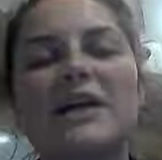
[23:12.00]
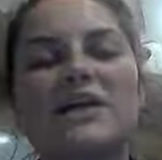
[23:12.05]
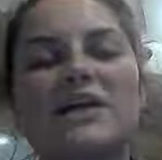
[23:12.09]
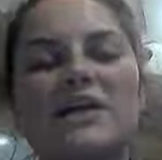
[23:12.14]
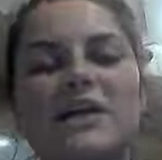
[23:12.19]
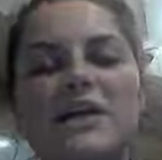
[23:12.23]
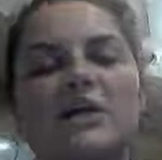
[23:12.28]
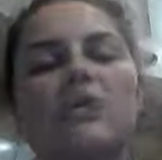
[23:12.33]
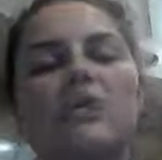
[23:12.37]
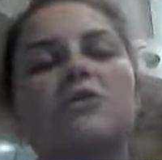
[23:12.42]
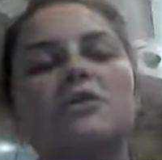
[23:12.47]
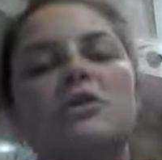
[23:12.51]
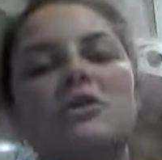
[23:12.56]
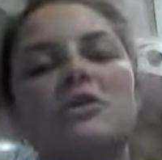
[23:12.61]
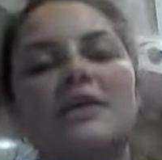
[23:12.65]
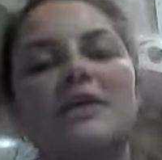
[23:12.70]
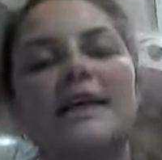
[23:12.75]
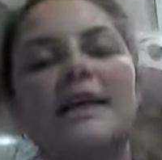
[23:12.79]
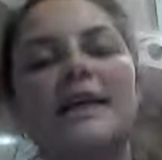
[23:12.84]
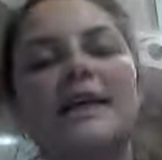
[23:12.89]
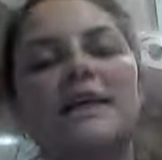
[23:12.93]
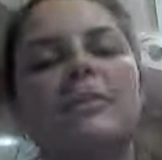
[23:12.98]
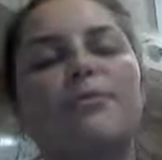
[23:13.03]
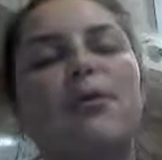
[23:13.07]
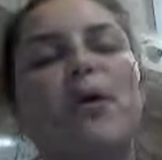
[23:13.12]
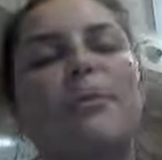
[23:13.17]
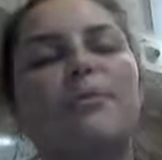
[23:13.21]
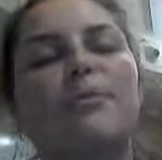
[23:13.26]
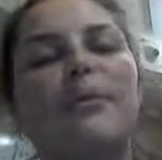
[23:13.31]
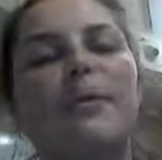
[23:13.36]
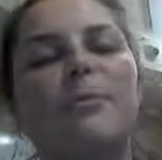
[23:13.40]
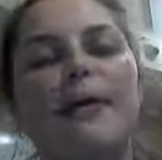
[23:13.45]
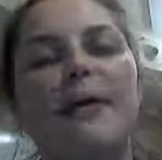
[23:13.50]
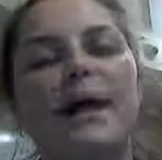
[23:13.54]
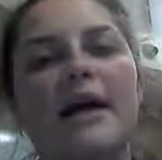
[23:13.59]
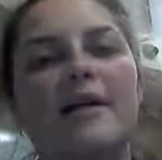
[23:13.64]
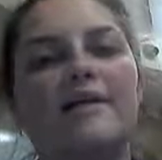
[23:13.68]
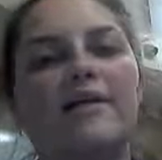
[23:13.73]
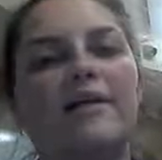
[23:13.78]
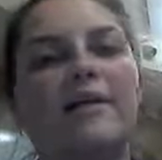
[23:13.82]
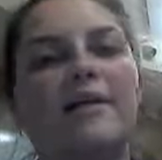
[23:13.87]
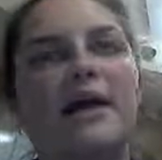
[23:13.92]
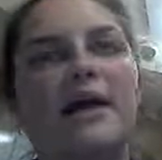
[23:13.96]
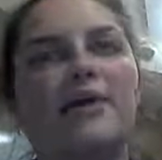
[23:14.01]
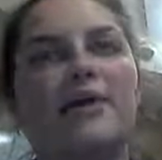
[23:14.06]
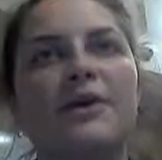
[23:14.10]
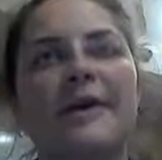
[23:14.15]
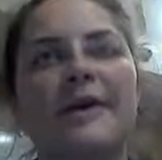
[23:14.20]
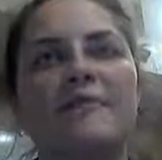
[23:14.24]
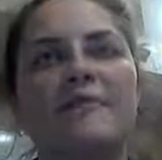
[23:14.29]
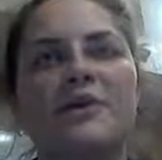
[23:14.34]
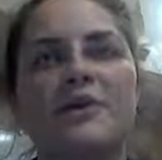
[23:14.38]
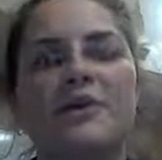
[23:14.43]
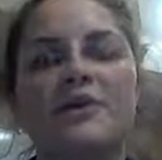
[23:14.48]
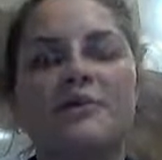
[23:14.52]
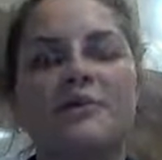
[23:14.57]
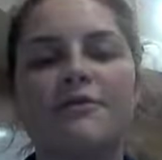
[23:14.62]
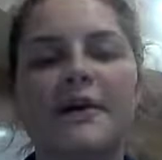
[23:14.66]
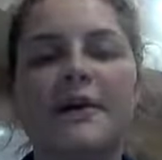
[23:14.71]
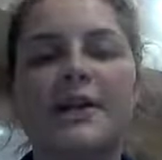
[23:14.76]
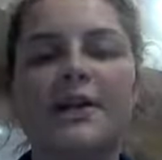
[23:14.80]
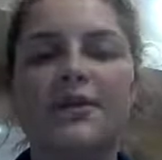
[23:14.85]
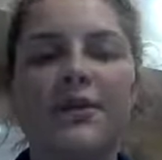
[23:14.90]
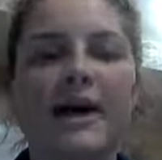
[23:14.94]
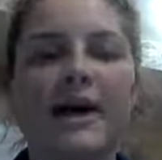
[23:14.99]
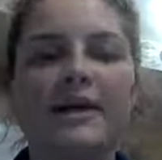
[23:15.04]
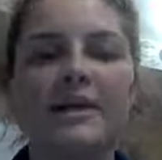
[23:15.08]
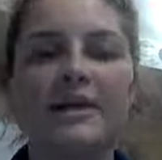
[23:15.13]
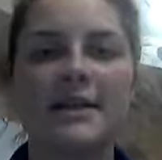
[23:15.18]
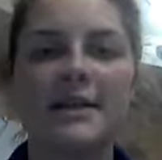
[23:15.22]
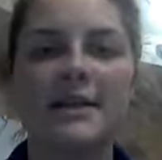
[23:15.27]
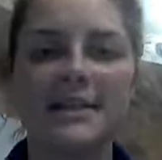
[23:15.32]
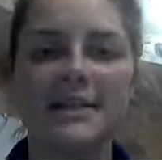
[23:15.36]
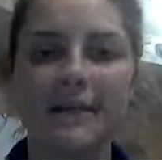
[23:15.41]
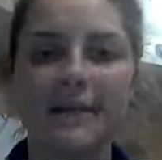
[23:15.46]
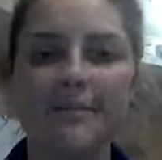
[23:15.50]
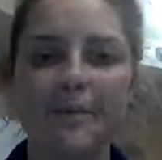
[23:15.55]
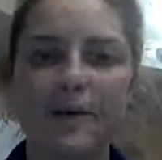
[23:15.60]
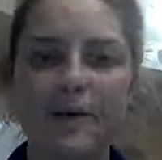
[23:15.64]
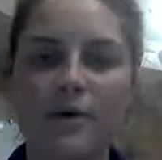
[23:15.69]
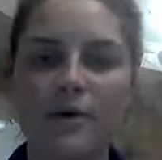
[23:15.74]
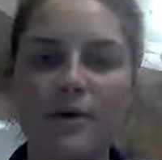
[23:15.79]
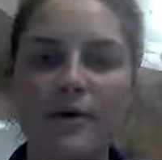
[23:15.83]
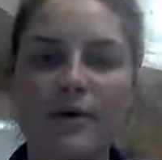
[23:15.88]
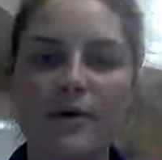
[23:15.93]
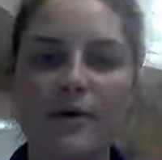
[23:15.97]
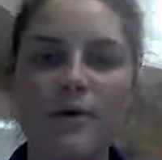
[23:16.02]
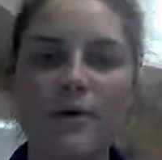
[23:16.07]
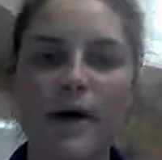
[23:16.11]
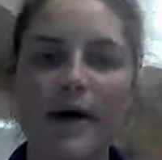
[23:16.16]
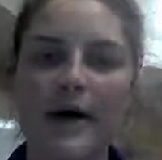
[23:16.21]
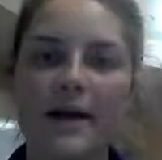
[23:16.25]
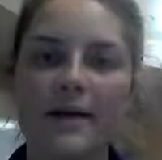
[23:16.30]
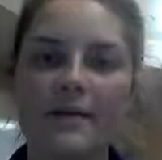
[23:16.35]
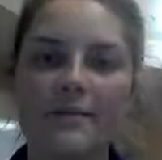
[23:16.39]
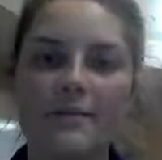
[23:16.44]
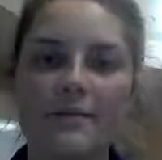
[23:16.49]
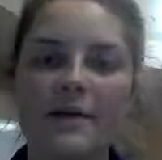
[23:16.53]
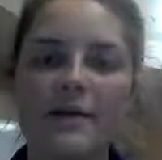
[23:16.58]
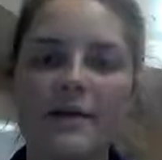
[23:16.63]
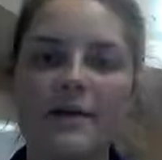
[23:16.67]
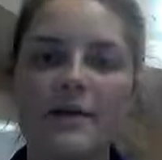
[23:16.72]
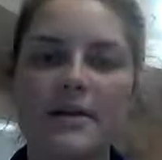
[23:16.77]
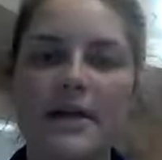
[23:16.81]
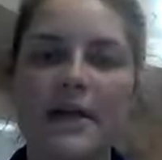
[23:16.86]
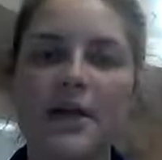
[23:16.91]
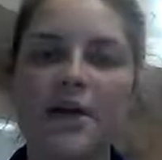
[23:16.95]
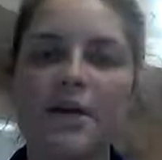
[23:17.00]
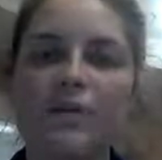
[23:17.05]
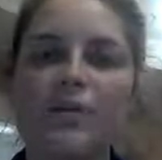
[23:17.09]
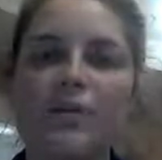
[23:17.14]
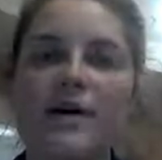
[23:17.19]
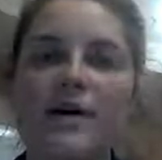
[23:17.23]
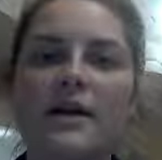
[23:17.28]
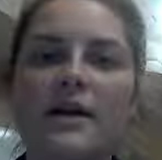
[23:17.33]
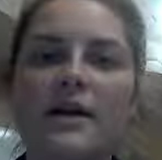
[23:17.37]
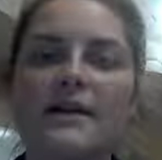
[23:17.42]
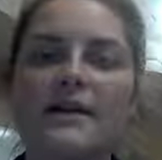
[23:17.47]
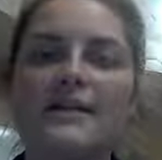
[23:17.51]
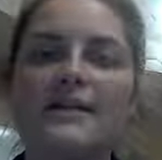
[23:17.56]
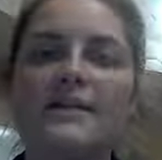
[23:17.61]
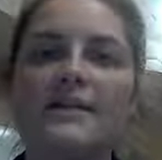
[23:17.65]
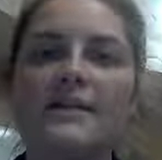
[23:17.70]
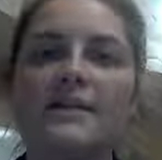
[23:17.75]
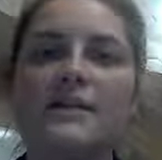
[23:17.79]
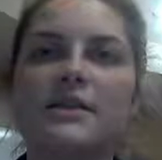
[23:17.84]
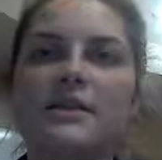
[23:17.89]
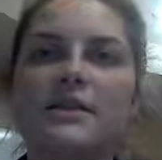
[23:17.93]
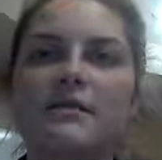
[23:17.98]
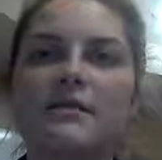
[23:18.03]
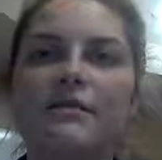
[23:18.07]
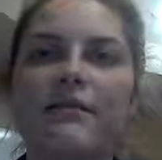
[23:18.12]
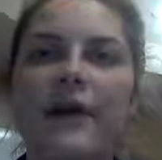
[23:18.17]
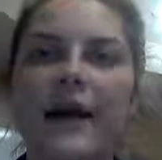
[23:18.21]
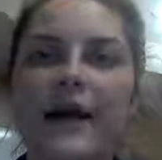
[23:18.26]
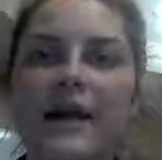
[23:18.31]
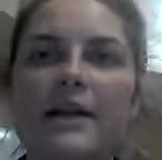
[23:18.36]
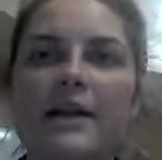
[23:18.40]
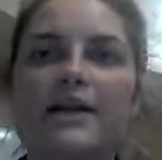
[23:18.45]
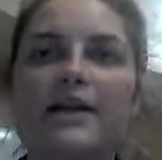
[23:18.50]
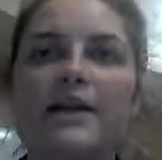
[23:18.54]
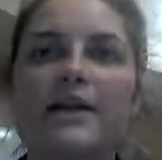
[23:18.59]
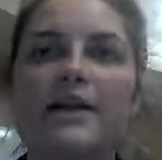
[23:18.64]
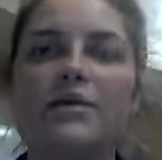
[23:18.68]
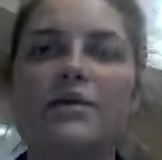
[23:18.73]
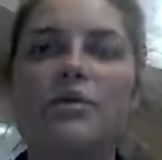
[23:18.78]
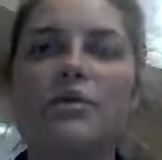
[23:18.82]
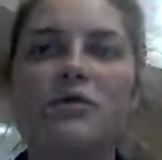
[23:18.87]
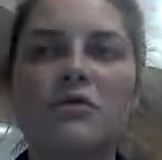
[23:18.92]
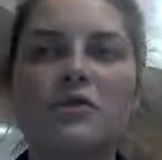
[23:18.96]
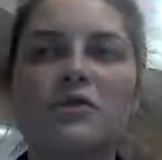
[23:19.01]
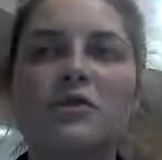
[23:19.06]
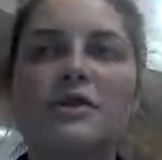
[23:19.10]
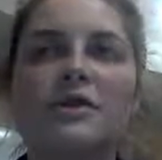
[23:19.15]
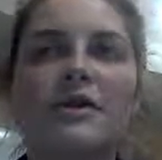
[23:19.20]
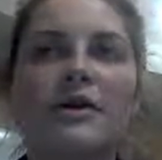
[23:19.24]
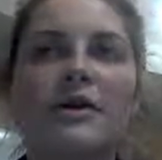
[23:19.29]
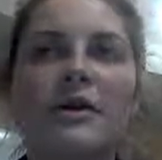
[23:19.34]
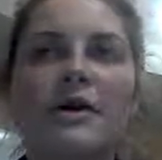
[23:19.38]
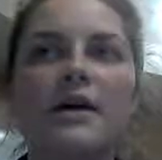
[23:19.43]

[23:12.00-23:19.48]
just a culturally inappropriate behavior that you would have to redirect in a separate way than you would a regular culture,